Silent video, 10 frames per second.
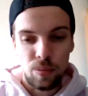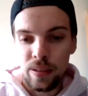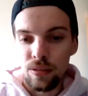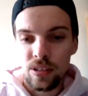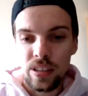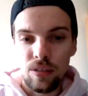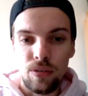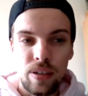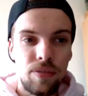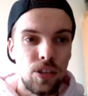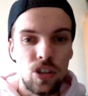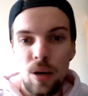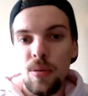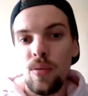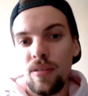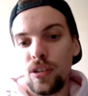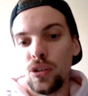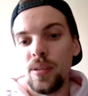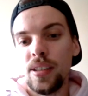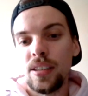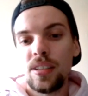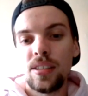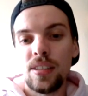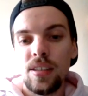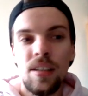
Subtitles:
speak for itself. Griffin to combo with Curious.